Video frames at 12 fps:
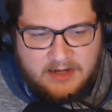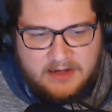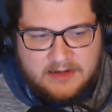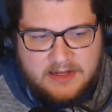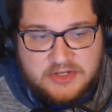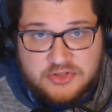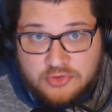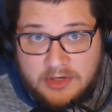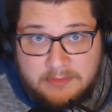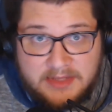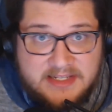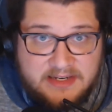
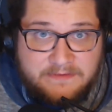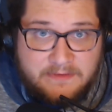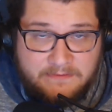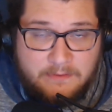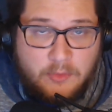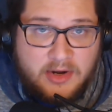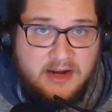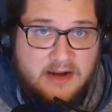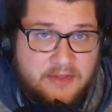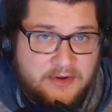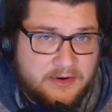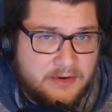extremely different from one
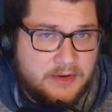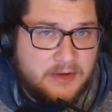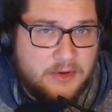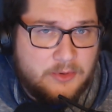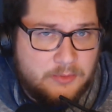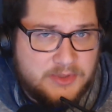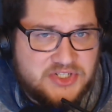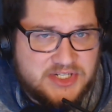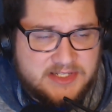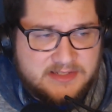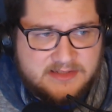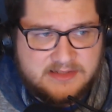another, which
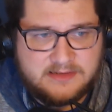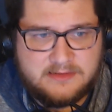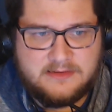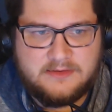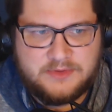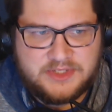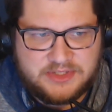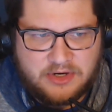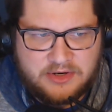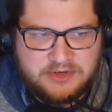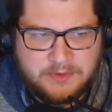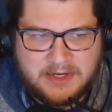is
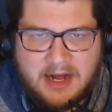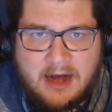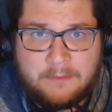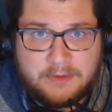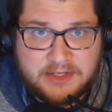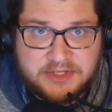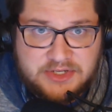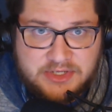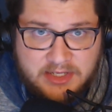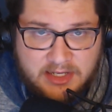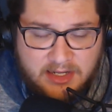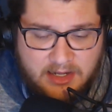hard to accomplish.
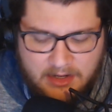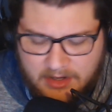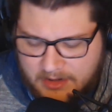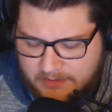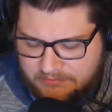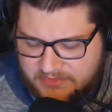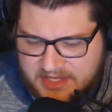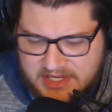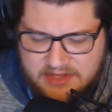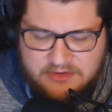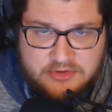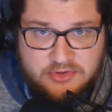The
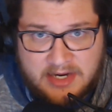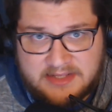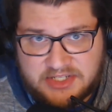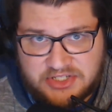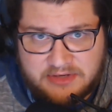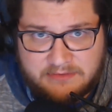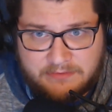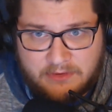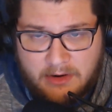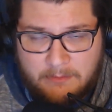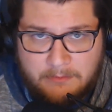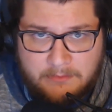either transition
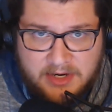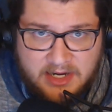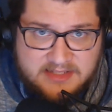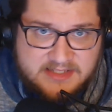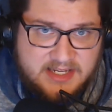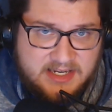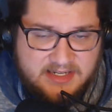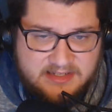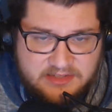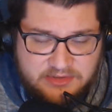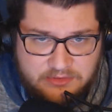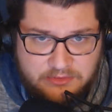from cutscene
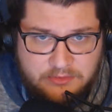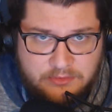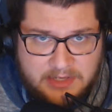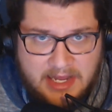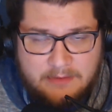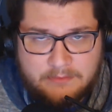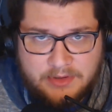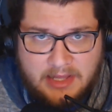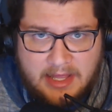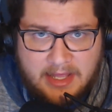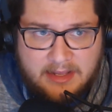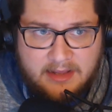to
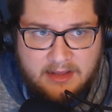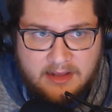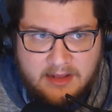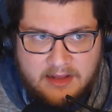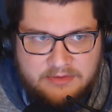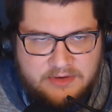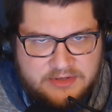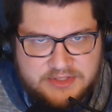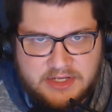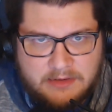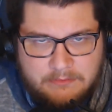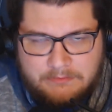gameplay. There's
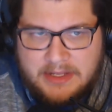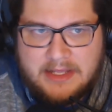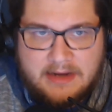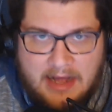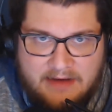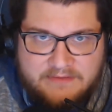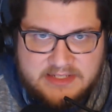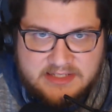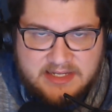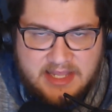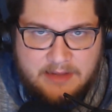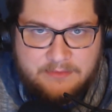been obviously
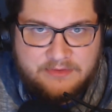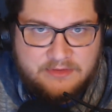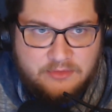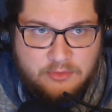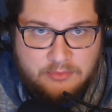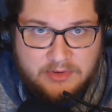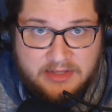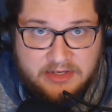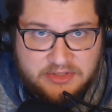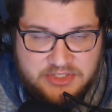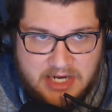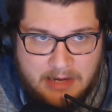games that do a really
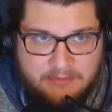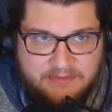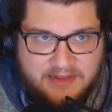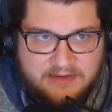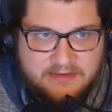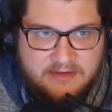good job of this